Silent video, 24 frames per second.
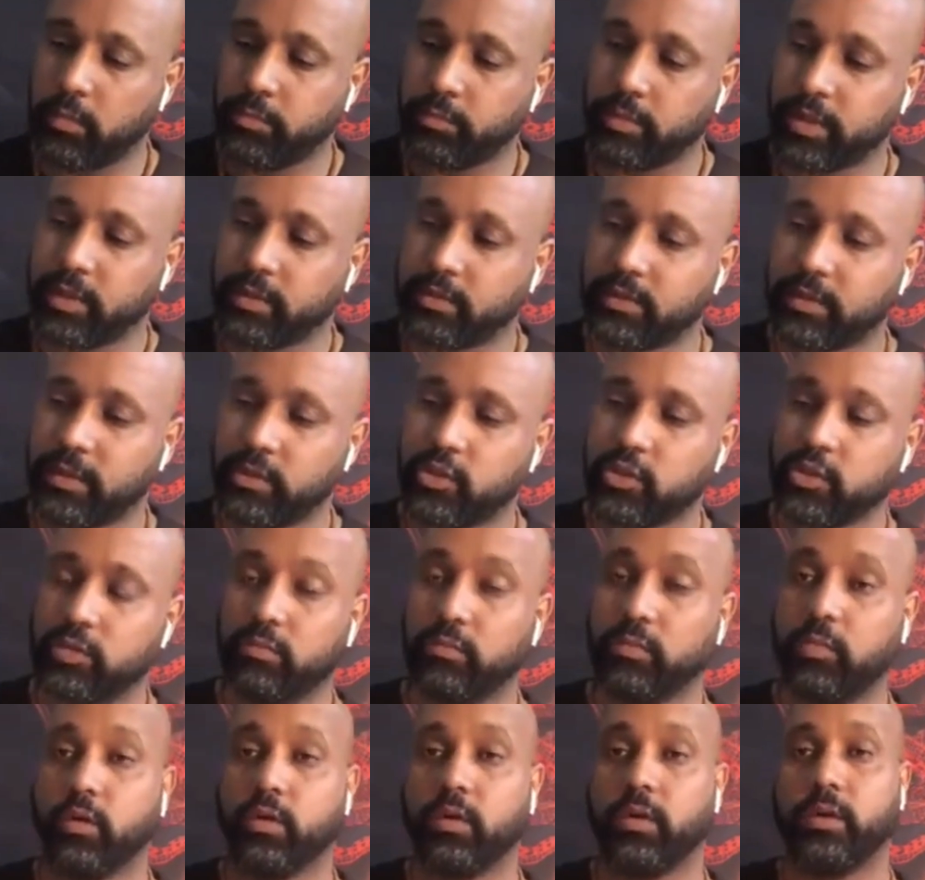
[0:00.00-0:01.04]
pay
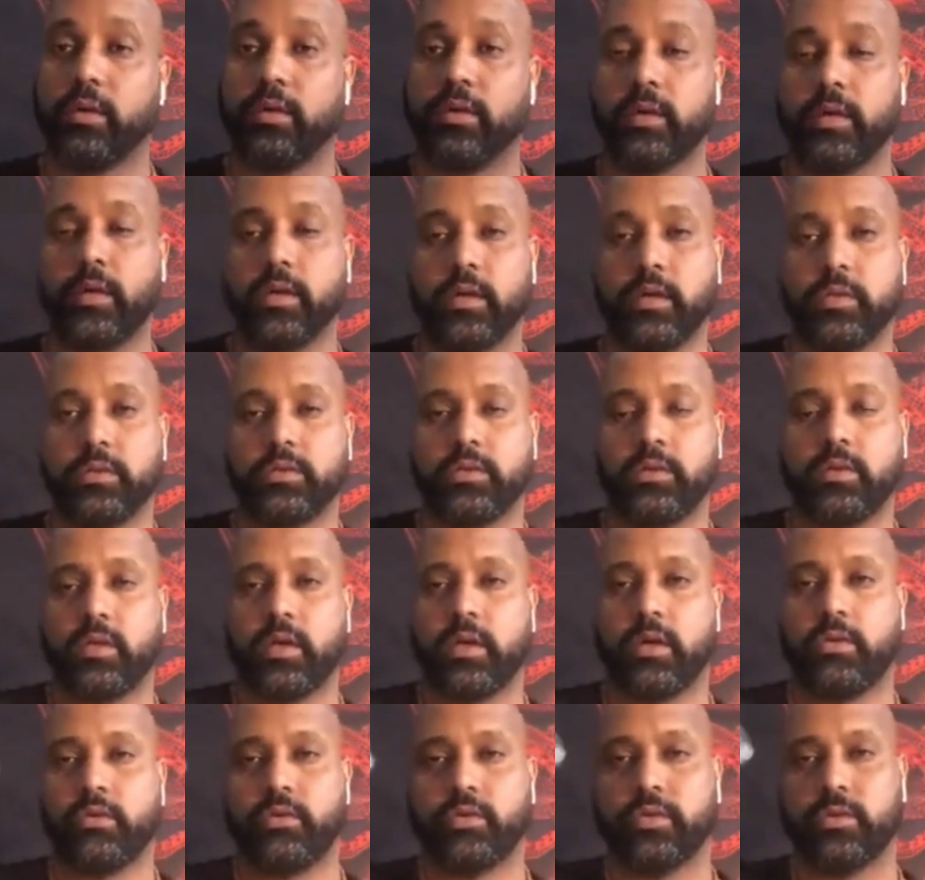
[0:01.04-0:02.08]
attention more to the
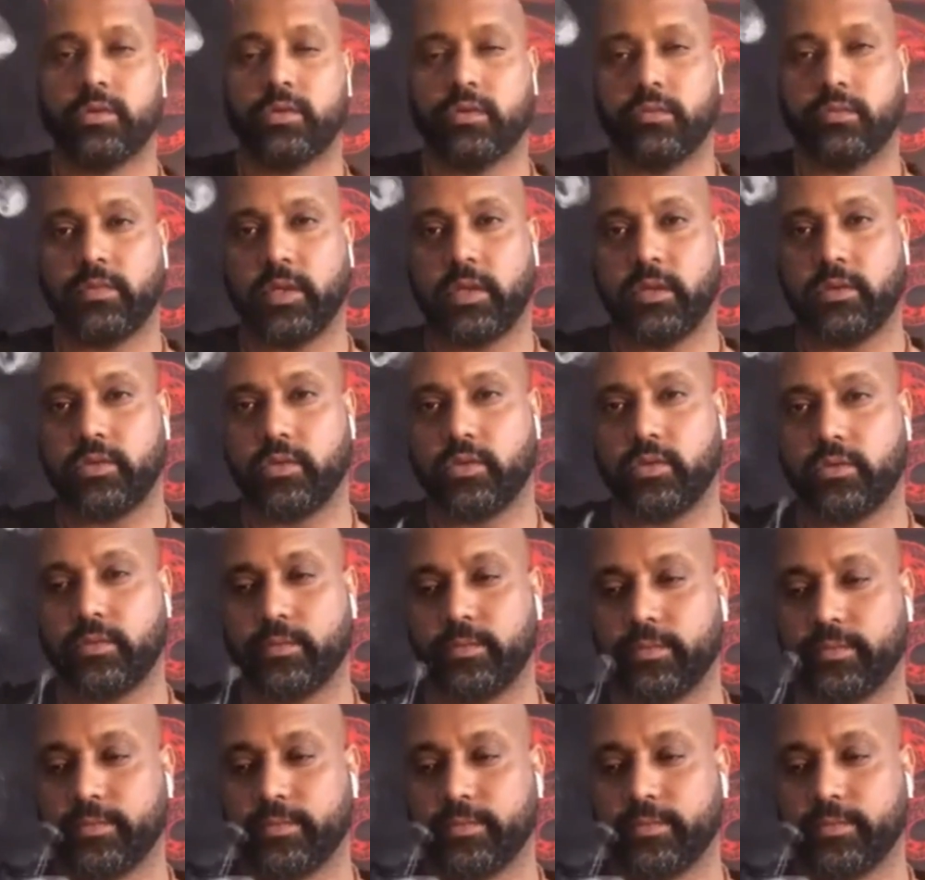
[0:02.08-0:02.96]
energies around you.